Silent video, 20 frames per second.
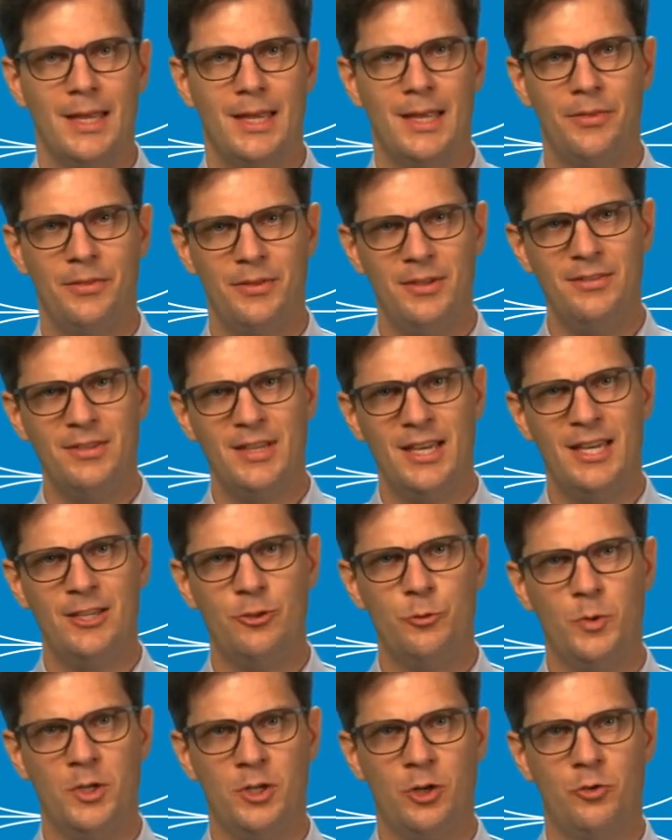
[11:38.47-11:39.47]
In this
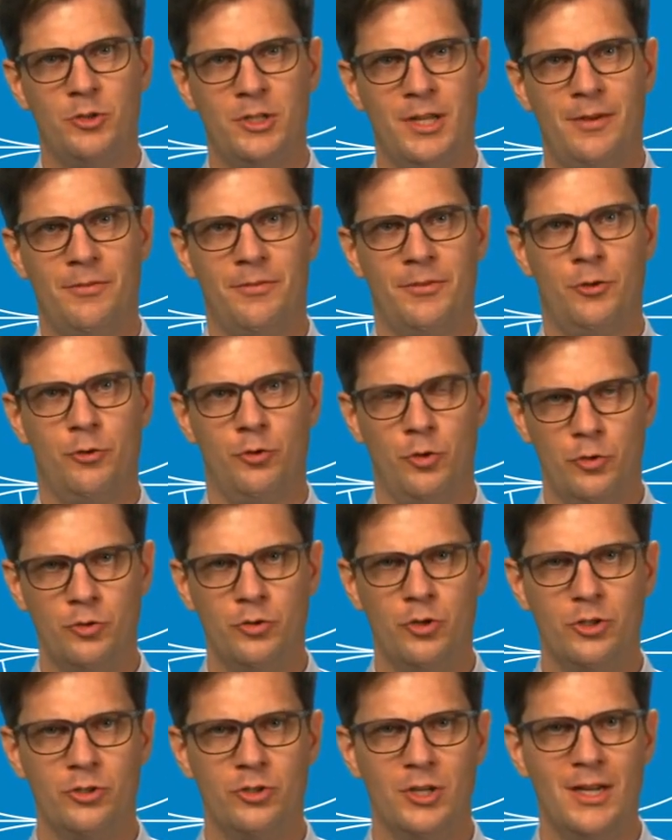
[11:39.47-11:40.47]
case, we don't have the
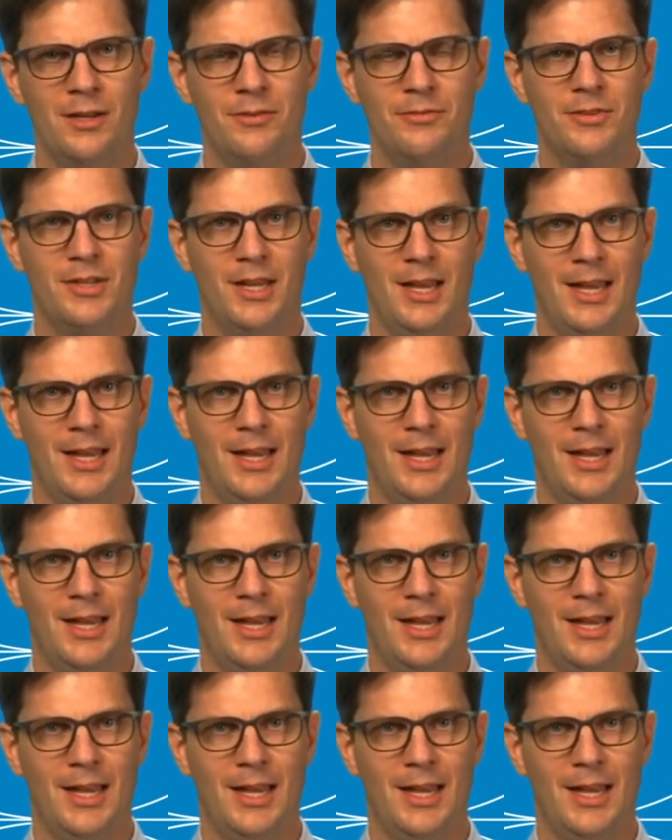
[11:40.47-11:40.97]
Rotorcraft